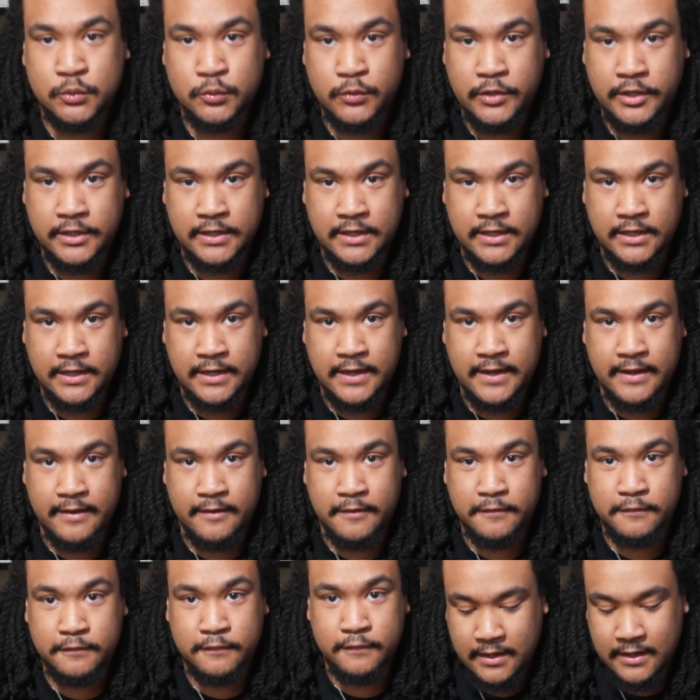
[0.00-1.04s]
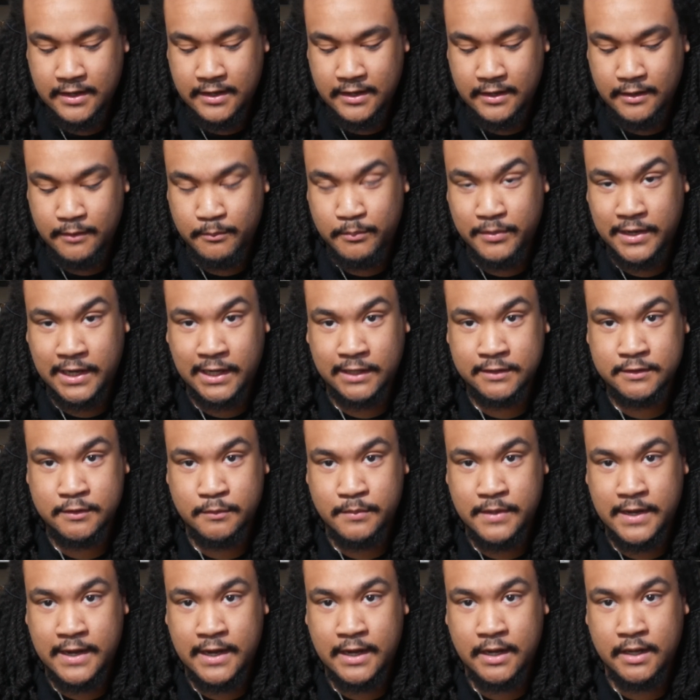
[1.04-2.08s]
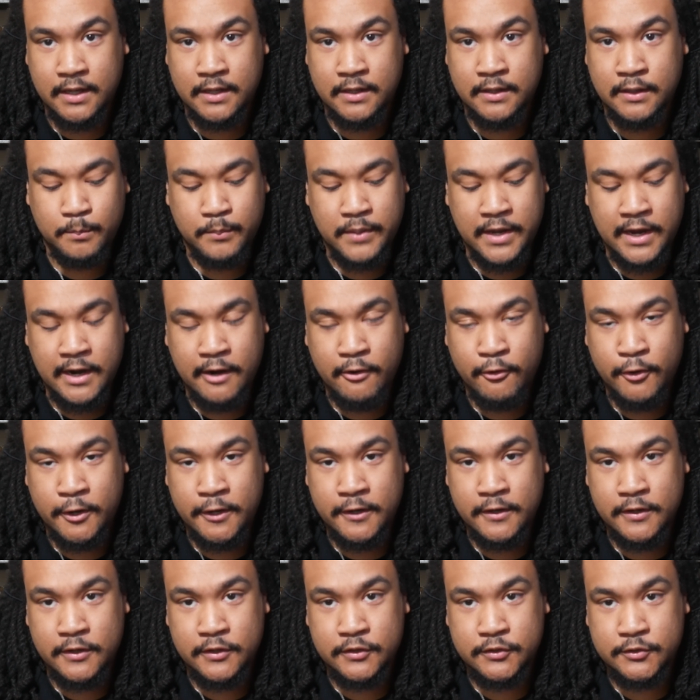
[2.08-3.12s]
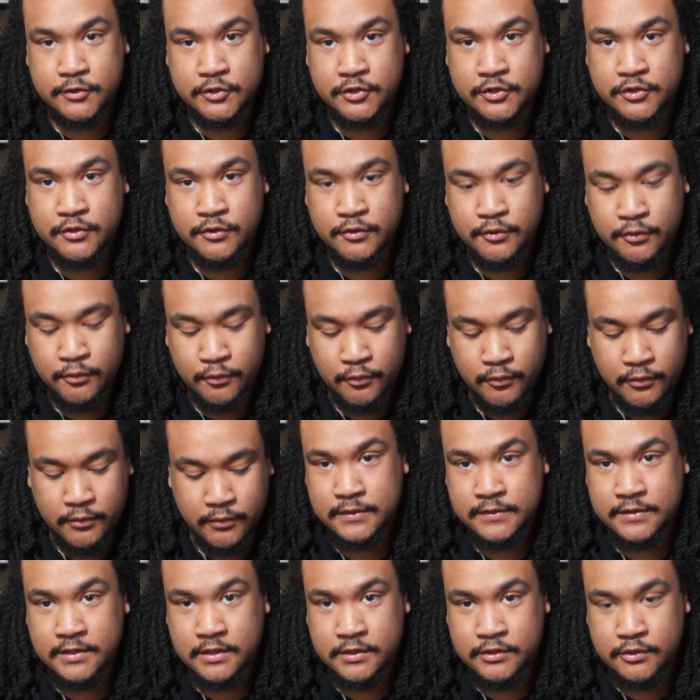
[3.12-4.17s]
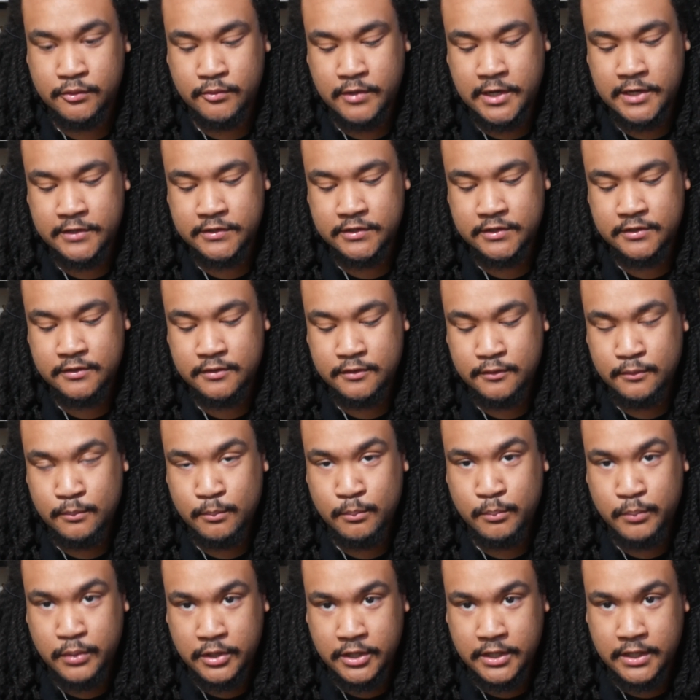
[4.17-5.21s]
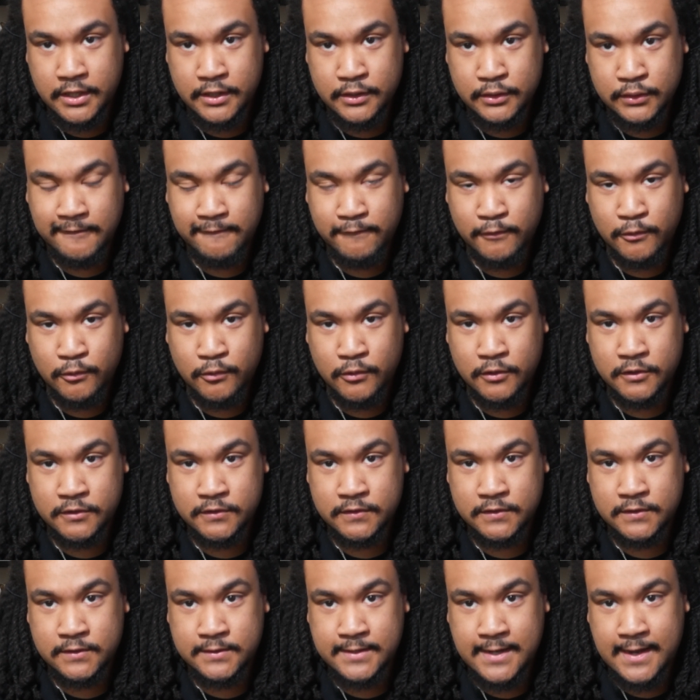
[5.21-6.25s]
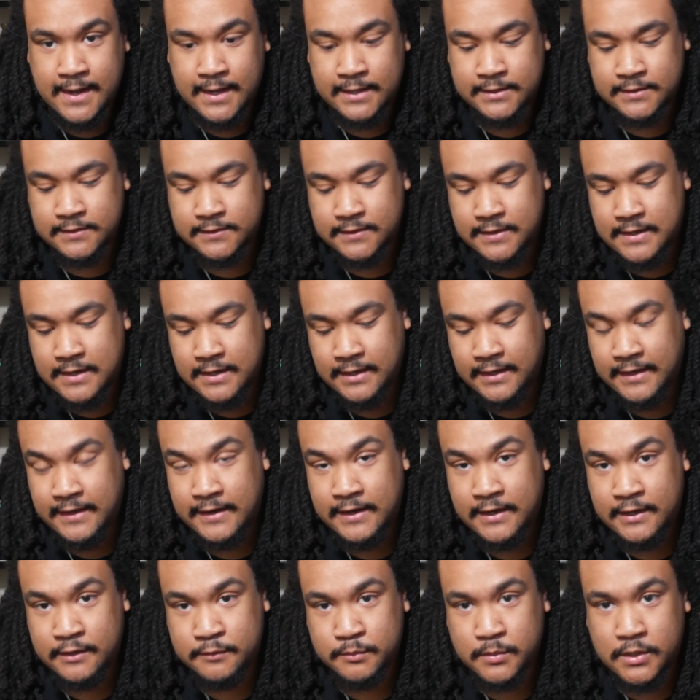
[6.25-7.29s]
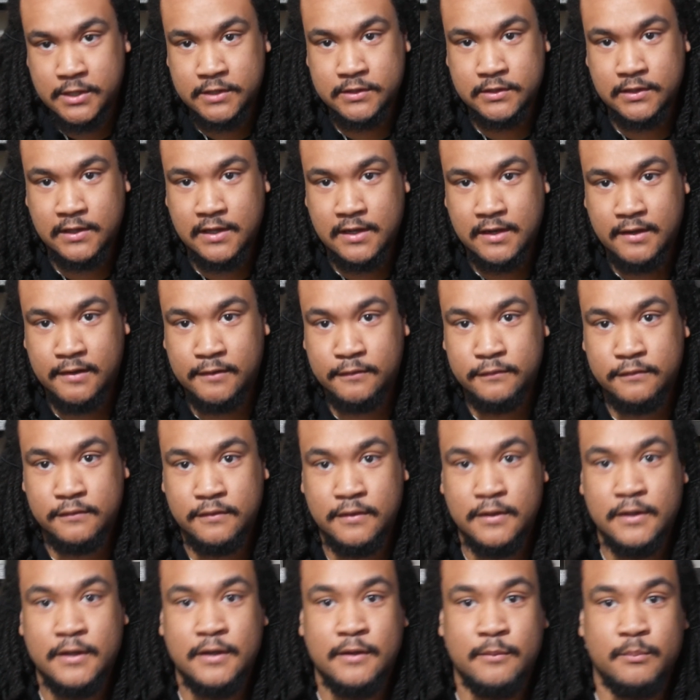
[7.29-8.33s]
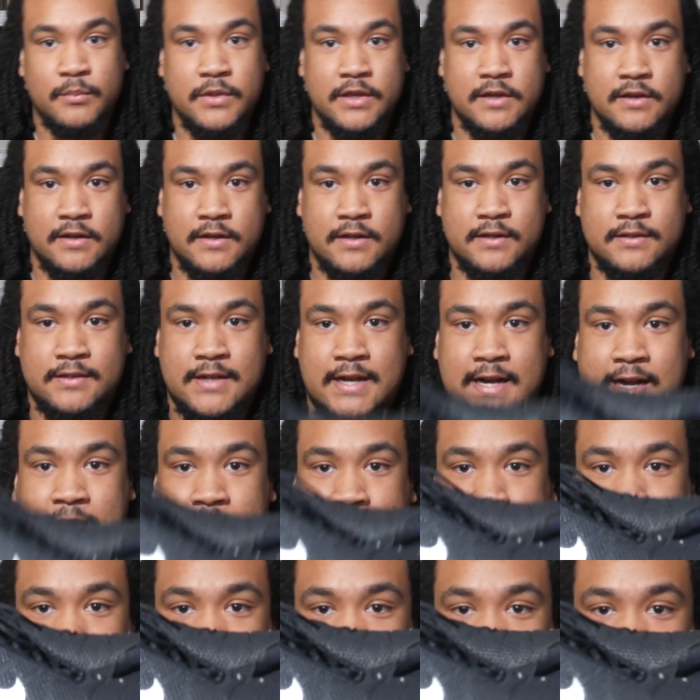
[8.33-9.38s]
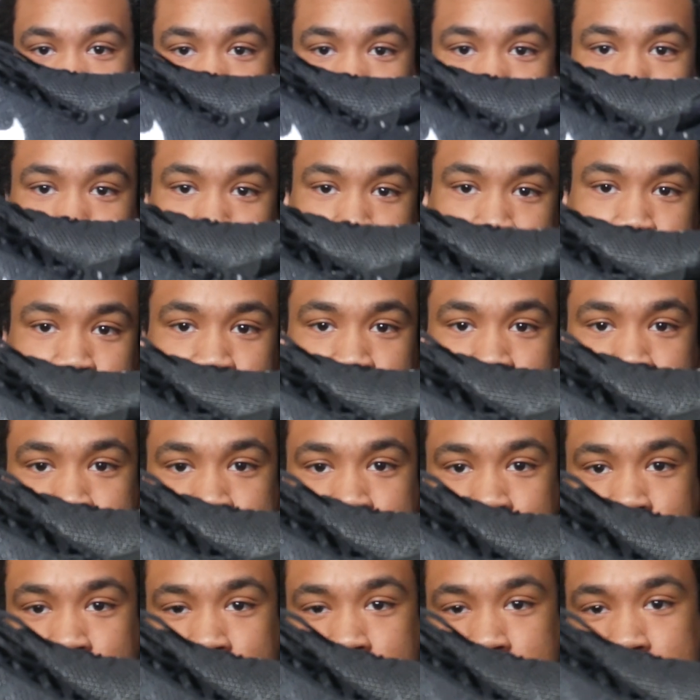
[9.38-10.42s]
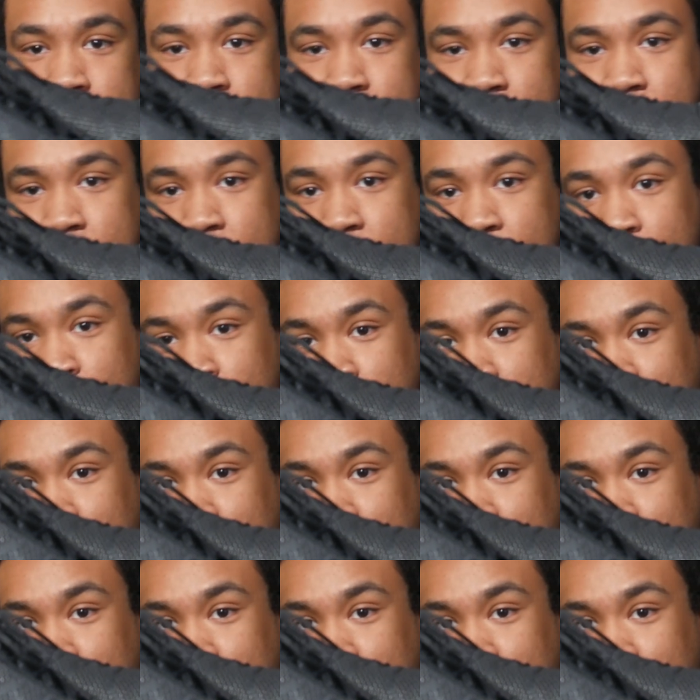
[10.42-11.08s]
we kind of have a back-to-back parent shoe situation, but of course, dad does not get as much love because I took these from his closet.